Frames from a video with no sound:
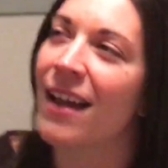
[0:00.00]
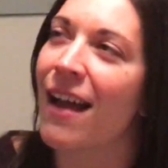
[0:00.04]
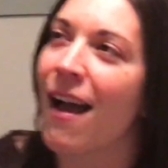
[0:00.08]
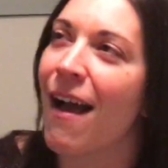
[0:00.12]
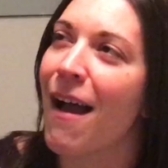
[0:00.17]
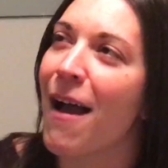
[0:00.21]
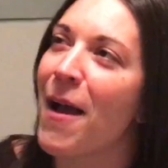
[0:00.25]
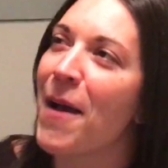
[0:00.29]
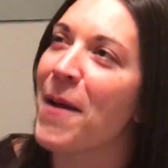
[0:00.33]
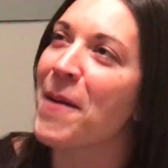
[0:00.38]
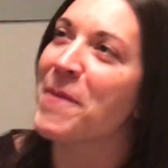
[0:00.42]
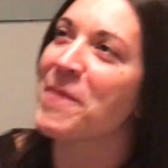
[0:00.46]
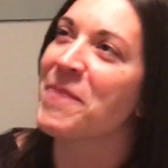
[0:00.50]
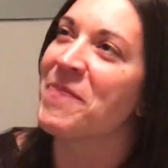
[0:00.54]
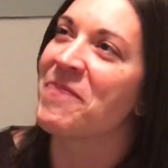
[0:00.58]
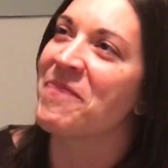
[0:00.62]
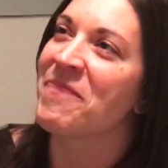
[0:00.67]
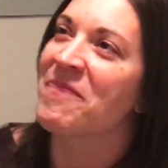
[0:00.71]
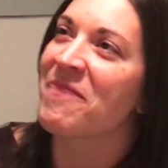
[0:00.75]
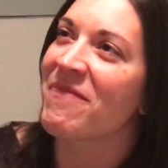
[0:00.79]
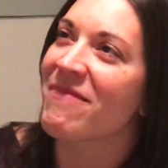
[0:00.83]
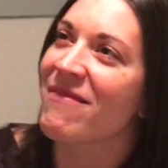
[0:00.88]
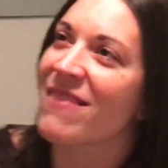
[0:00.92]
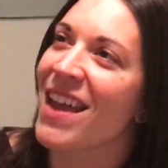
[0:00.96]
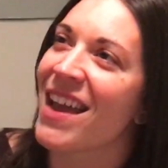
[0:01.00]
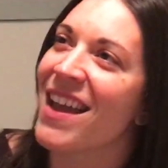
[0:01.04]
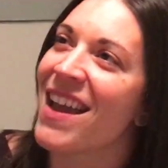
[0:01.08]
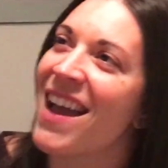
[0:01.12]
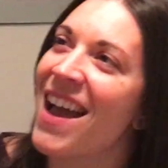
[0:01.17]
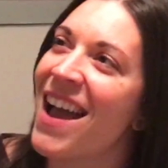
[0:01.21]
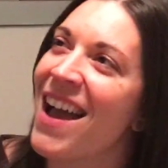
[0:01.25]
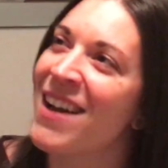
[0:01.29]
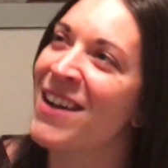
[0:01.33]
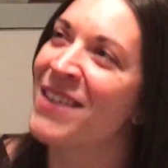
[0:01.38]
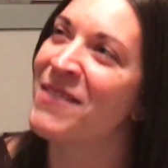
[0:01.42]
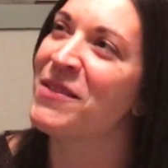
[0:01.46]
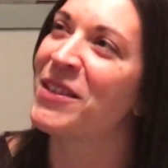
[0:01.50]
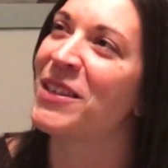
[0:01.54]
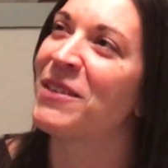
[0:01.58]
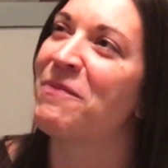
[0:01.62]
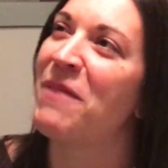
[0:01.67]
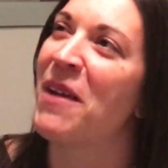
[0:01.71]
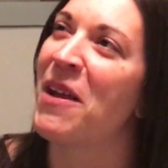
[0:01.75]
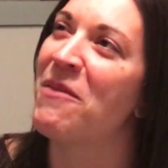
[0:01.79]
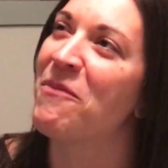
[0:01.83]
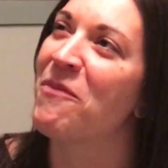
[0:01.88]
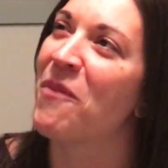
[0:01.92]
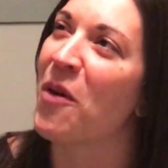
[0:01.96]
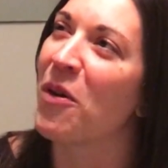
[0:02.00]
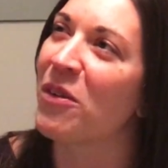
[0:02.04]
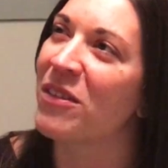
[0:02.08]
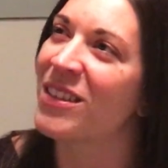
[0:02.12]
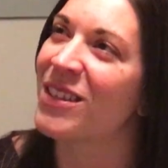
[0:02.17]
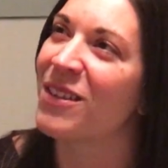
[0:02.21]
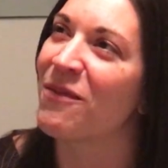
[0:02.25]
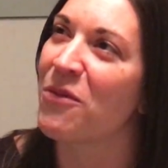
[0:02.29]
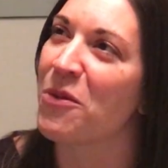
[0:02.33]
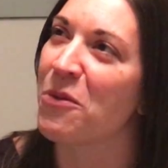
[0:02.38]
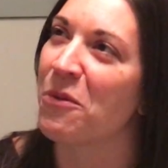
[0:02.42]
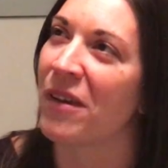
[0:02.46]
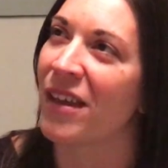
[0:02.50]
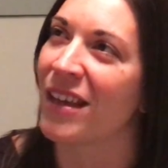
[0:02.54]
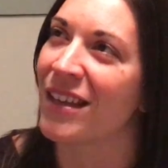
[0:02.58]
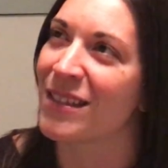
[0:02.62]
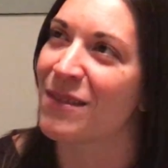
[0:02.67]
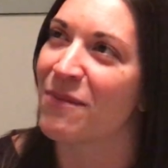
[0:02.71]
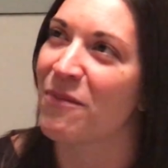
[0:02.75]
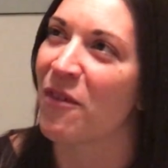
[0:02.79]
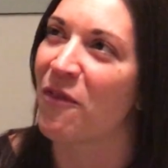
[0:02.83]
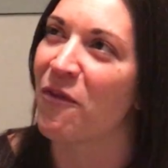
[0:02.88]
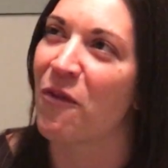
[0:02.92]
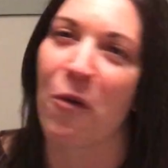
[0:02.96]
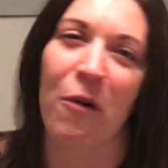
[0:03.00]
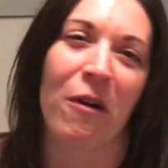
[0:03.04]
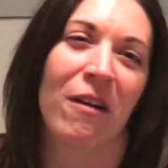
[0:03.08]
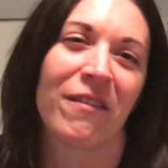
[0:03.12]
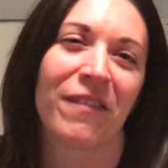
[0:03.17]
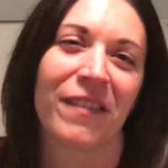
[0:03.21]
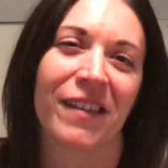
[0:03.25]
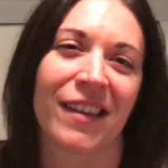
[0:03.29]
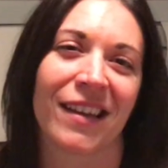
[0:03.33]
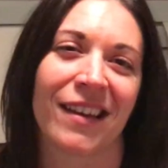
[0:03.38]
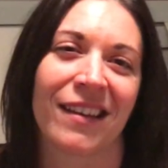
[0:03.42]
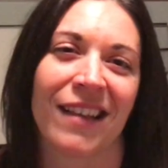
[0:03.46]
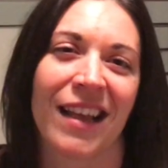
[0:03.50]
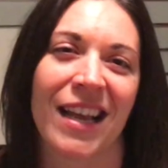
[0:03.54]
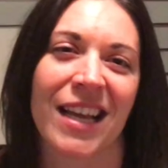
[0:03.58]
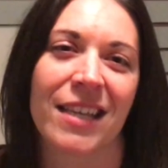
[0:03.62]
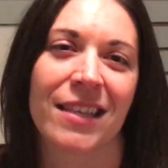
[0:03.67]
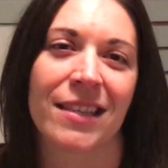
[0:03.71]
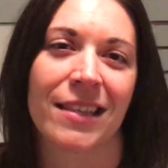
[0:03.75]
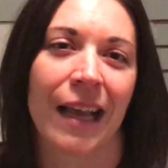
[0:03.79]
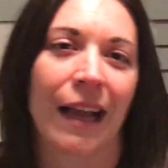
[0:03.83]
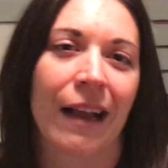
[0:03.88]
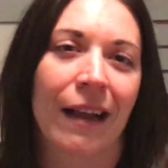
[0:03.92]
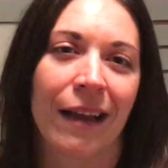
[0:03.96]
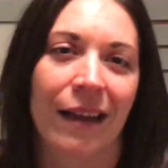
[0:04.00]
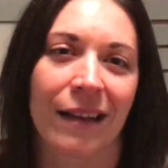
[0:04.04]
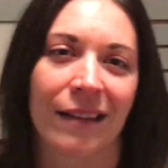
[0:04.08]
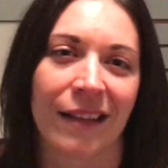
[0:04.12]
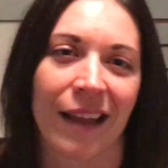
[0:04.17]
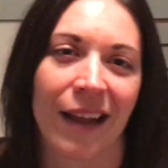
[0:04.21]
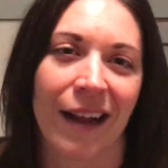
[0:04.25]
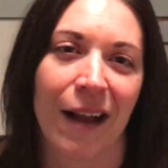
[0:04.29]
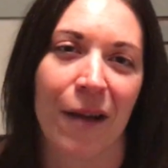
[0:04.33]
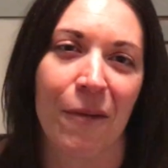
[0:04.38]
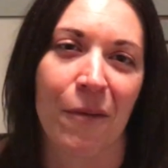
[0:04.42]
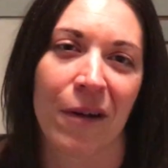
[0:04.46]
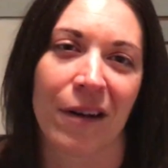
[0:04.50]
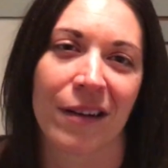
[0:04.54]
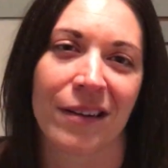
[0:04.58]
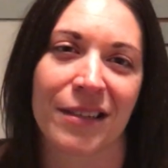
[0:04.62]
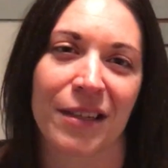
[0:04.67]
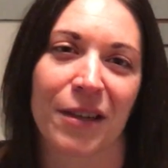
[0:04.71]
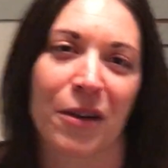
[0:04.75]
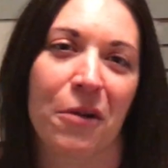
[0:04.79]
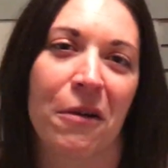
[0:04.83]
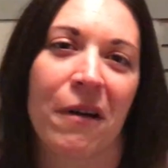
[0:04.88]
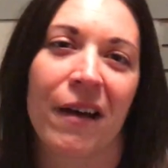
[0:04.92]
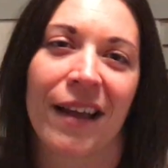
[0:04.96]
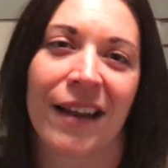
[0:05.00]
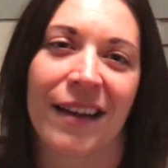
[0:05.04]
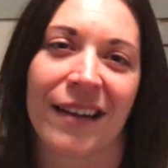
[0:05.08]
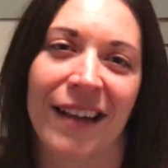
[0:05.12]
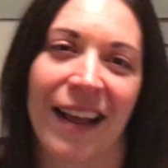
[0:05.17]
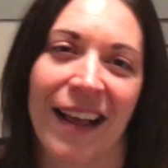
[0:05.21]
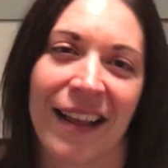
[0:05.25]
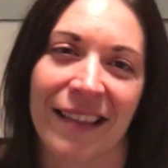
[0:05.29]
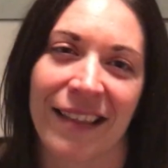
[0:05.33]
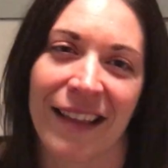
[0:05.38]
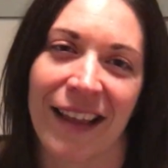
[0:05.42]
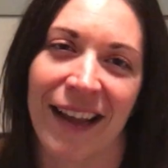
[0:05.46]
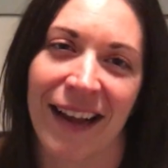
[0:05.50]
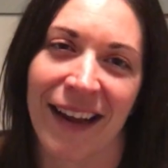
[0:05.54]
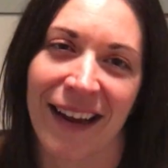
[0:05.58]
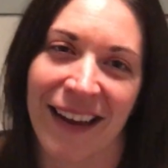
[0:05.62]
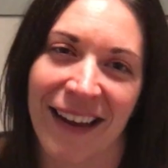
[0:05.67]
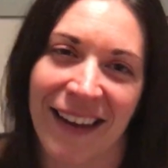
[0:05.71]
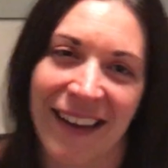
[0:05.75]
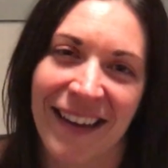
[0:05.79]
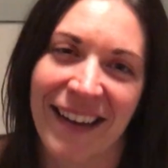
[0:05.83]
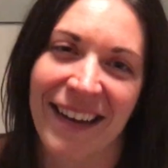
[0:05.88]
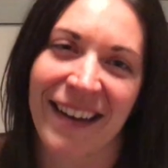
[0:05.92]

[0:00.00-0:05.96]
I spent most of the weeks before feeling like sick and like I wanted to quit, and like